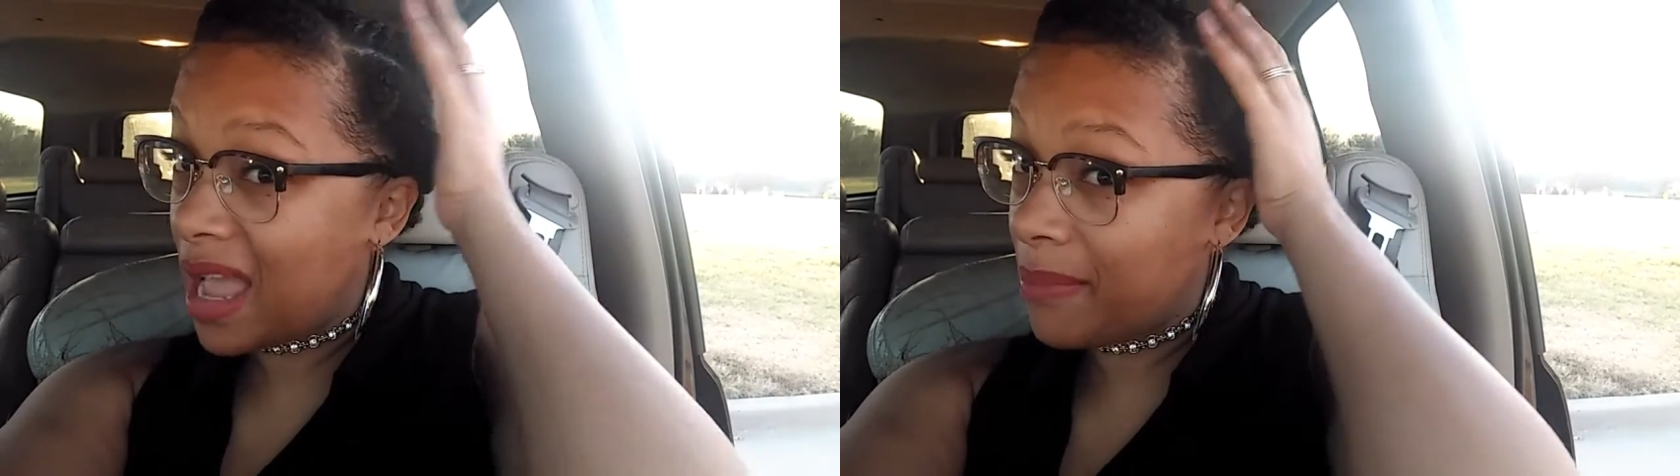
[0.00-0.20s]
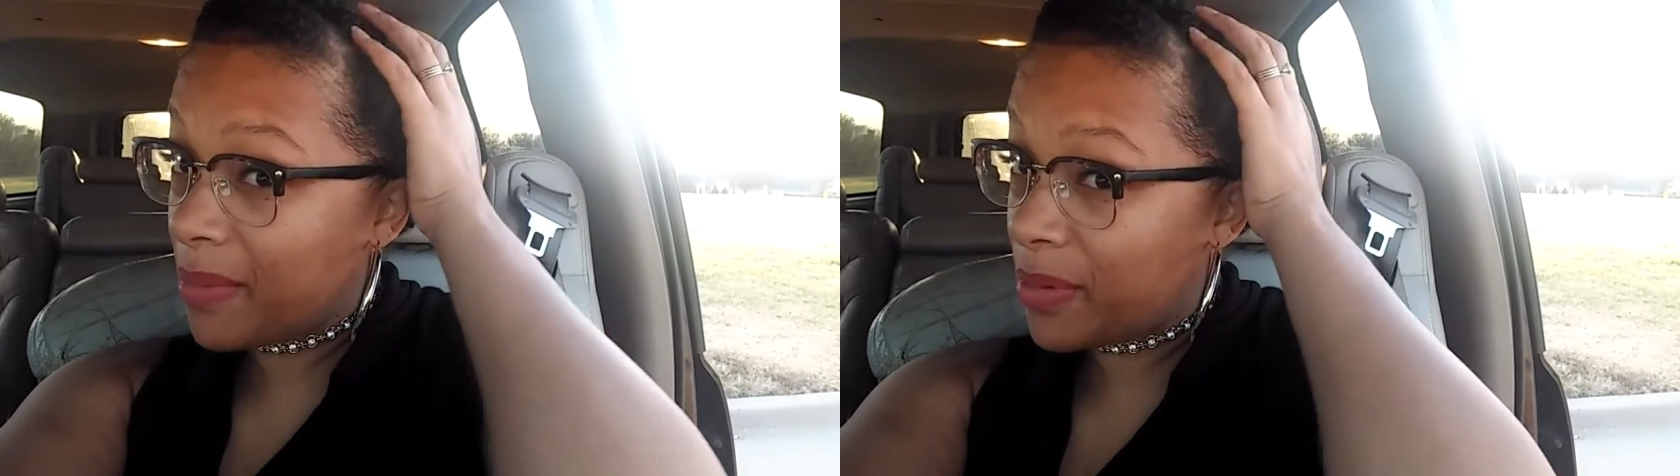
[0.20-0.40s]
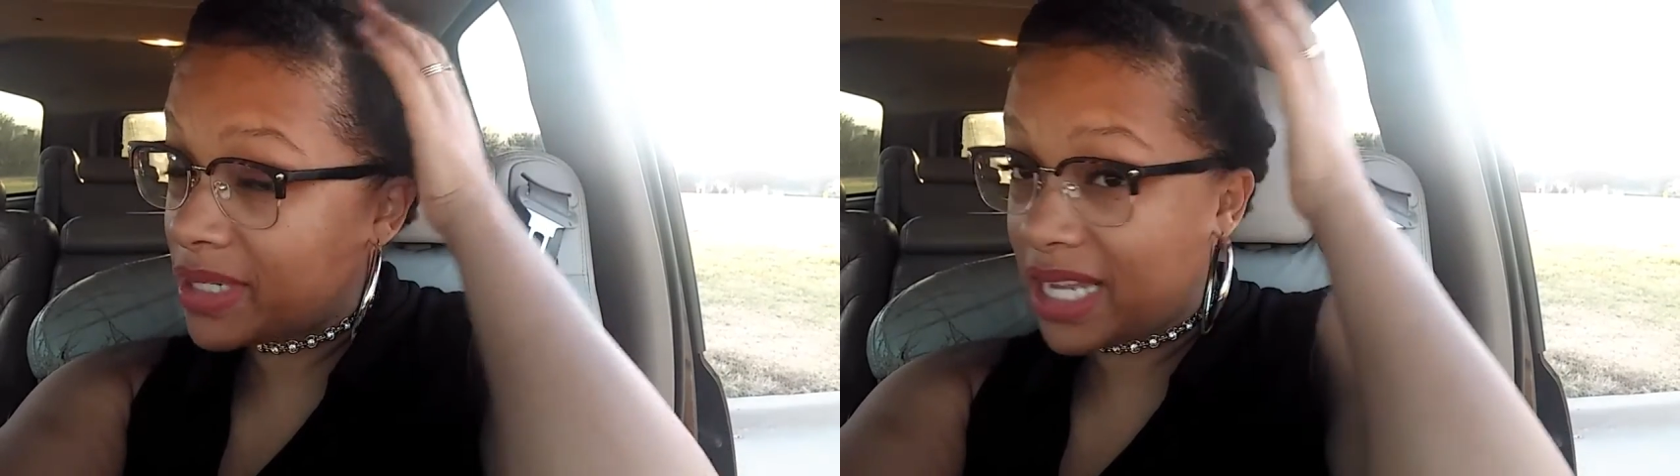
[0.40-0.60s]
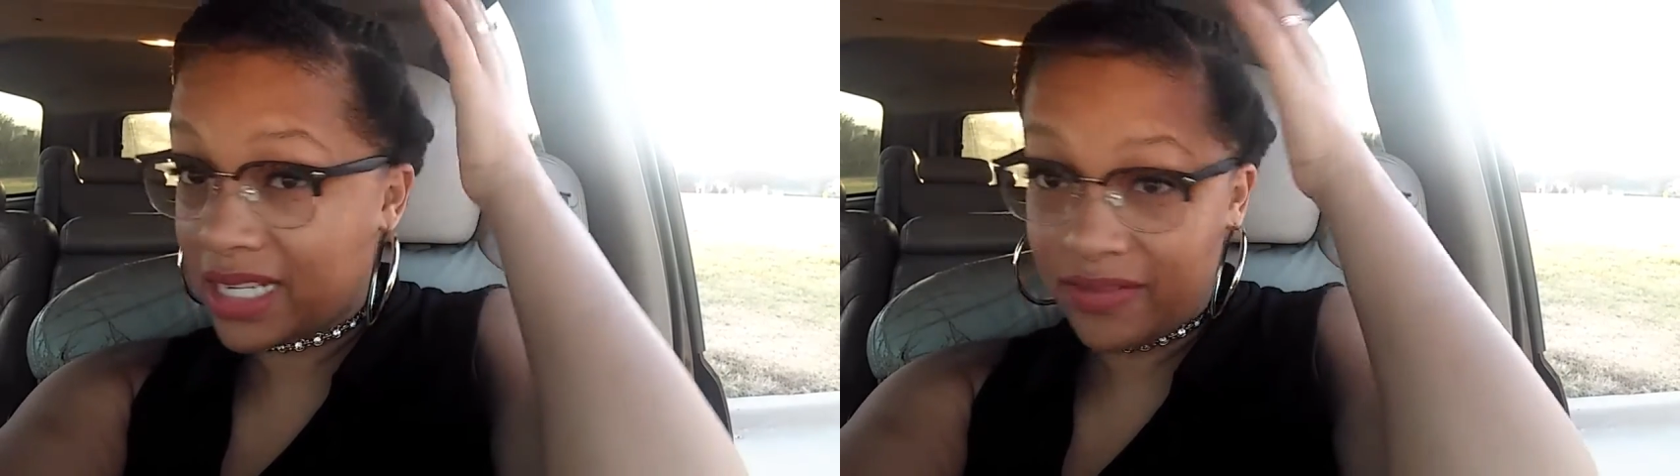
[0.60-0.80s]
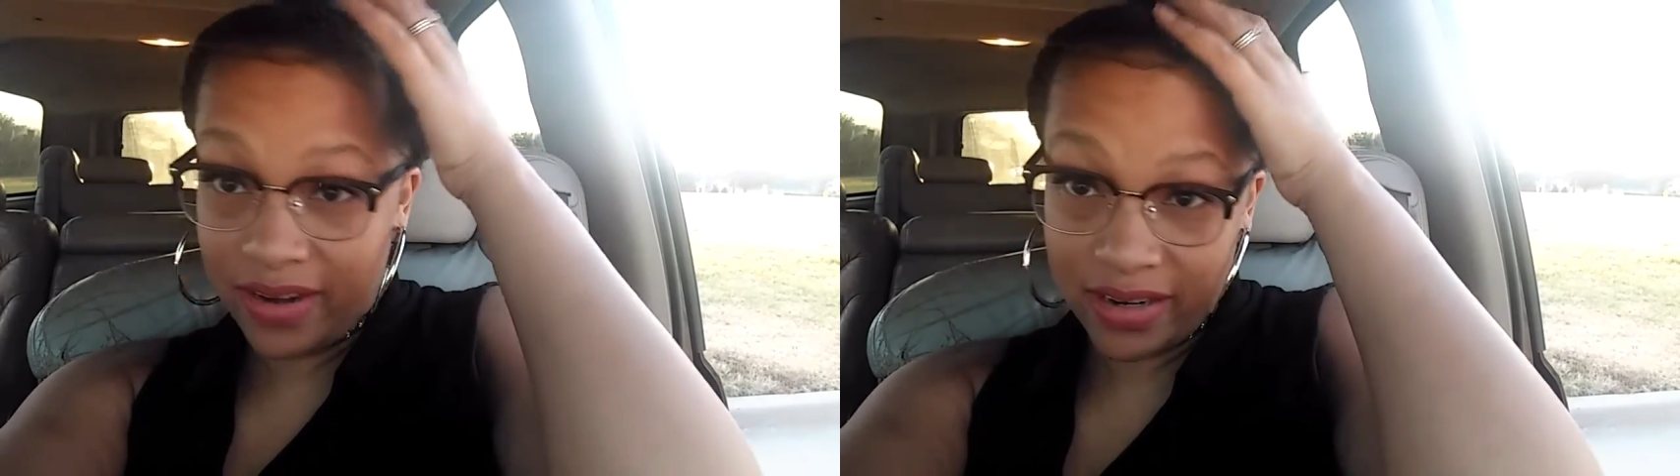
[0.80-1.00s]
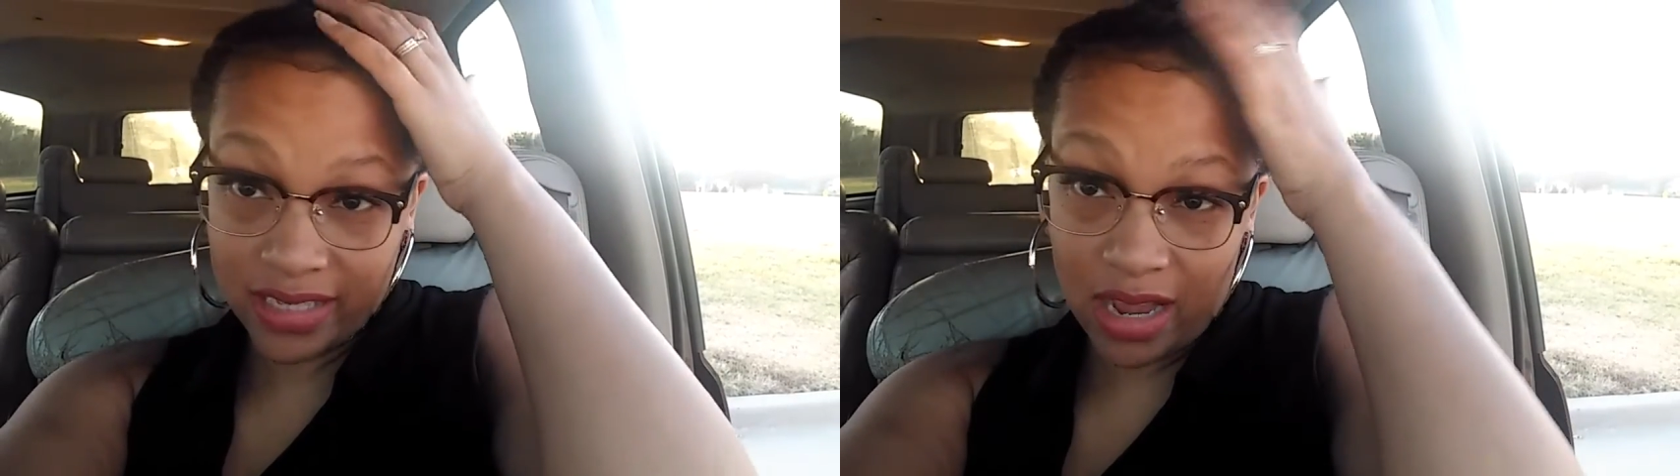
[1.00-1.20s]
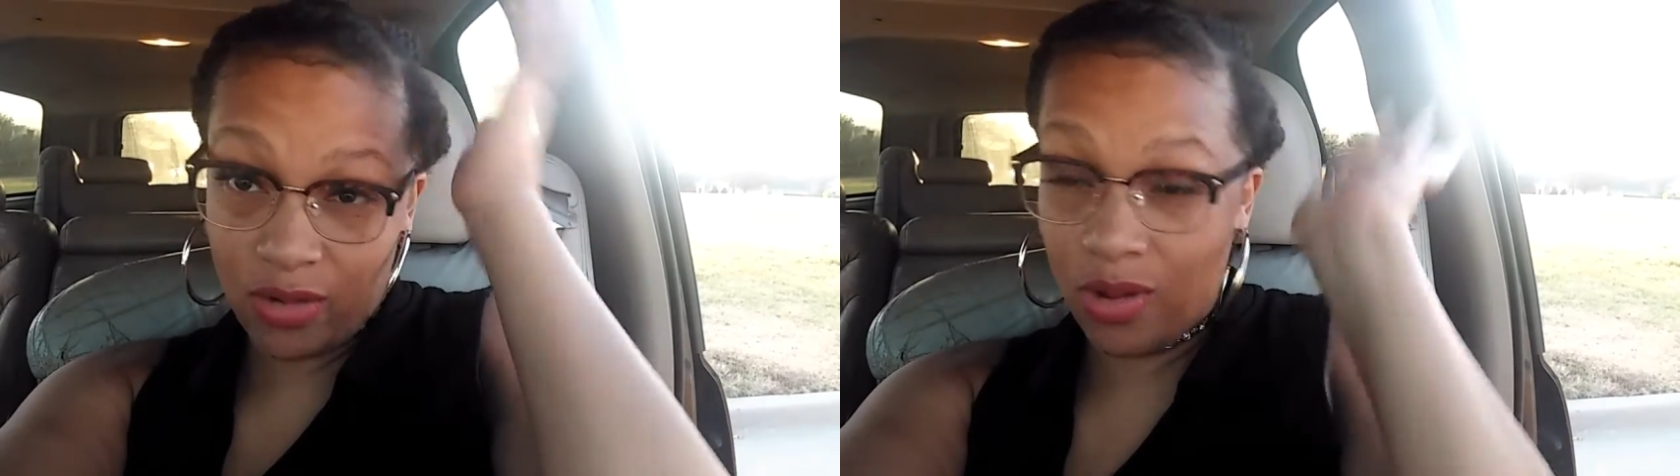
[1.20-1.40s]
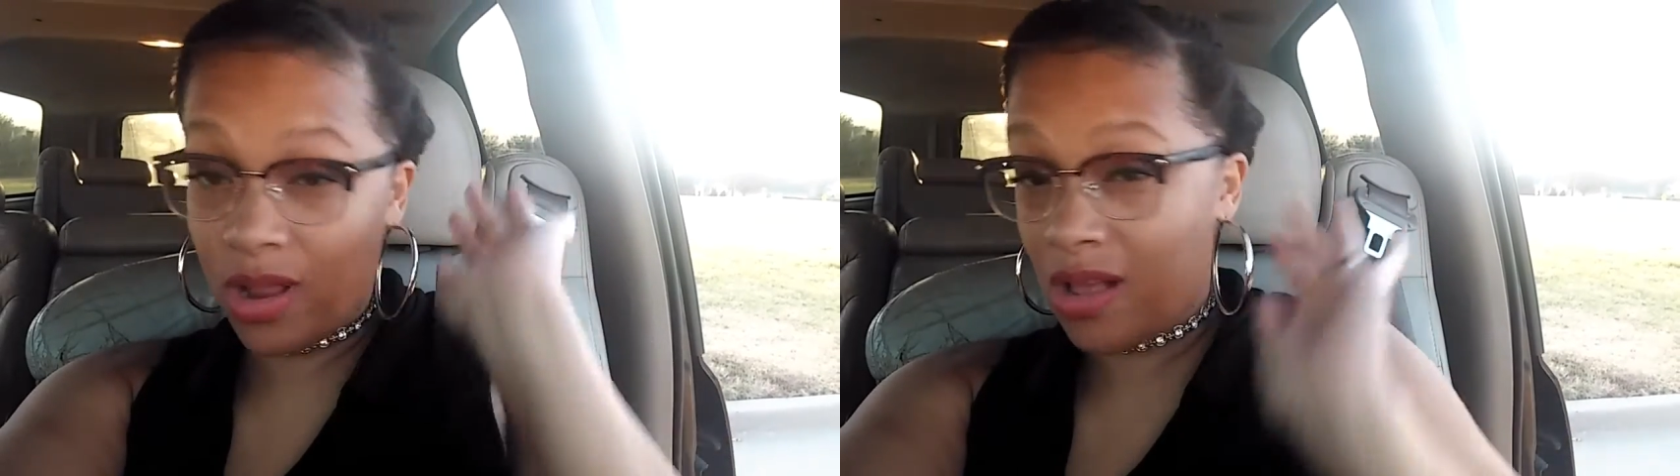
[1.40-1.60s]
Got my protective
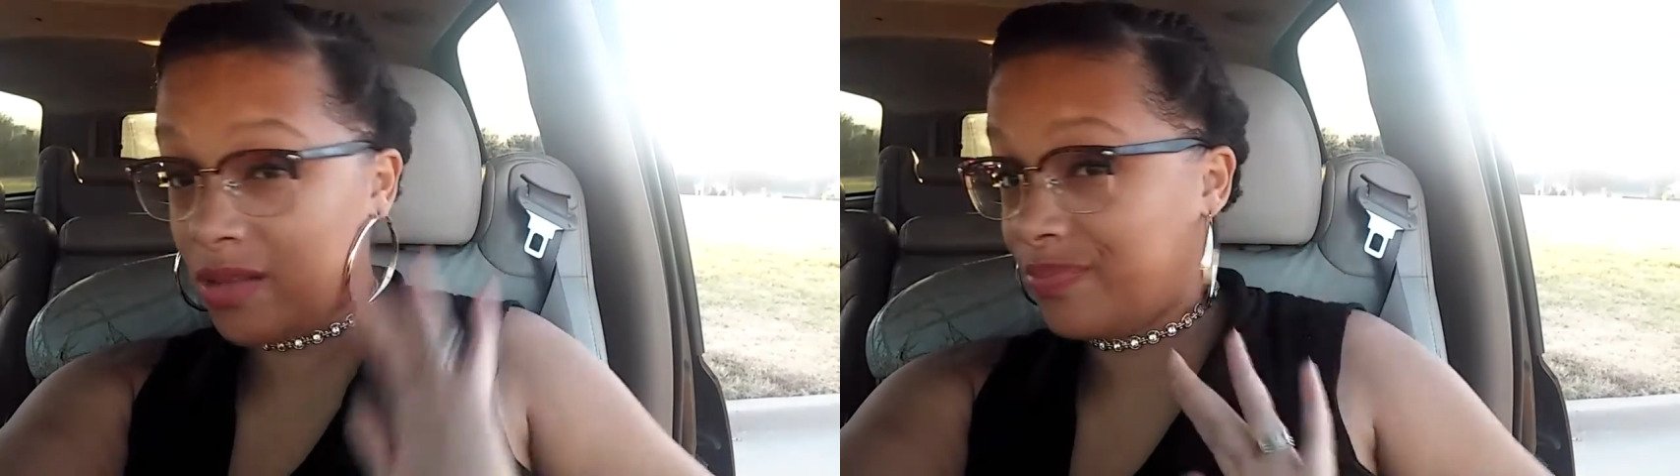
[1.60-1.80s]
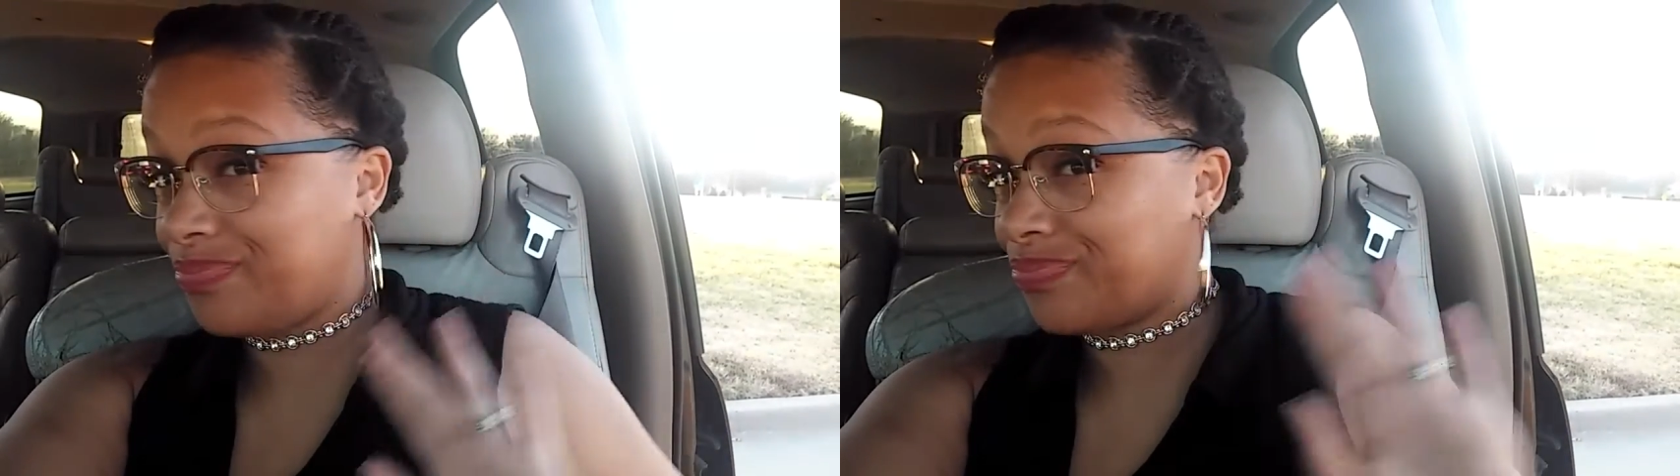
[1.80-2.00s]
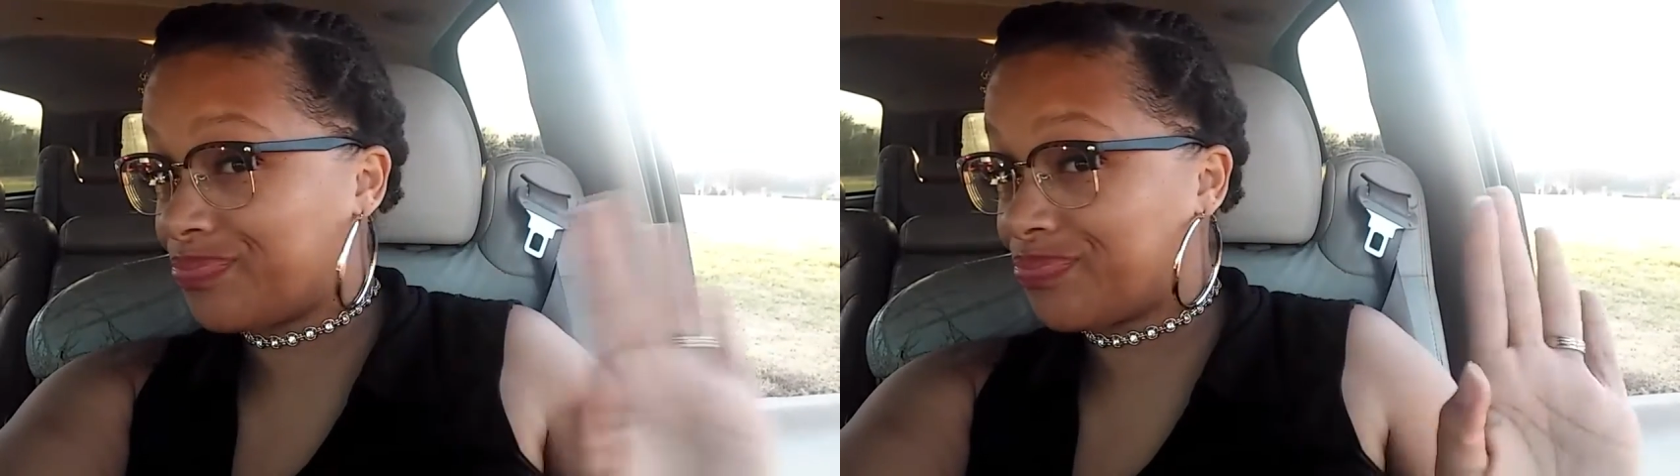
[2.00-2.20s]
hairstyle going on.